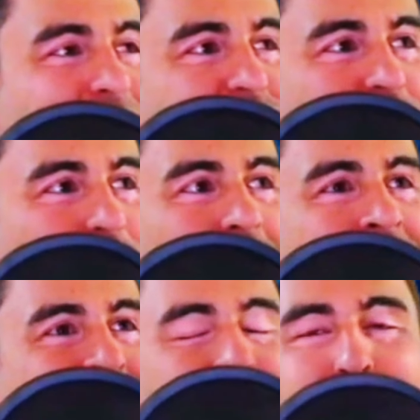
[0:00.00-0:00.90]
sure
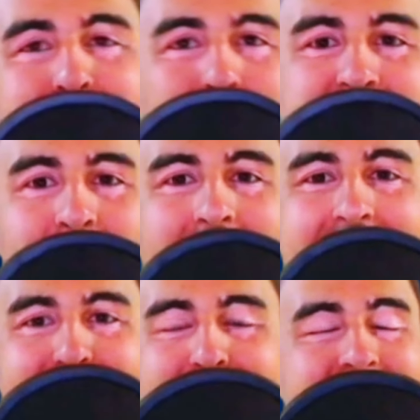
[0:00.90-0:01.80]
that Todd Phillips and Joaquin
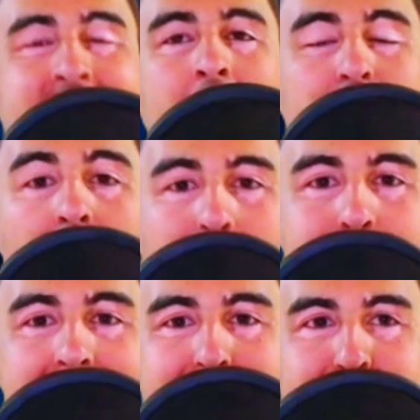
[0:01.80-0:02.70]
Phoenix come
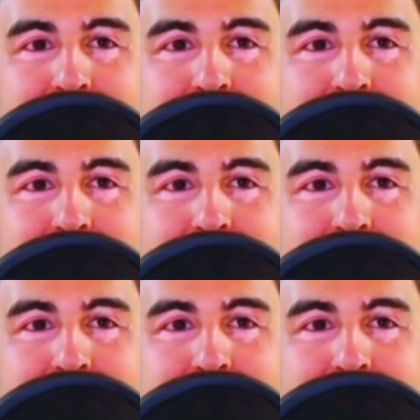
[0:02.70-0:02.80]
back for a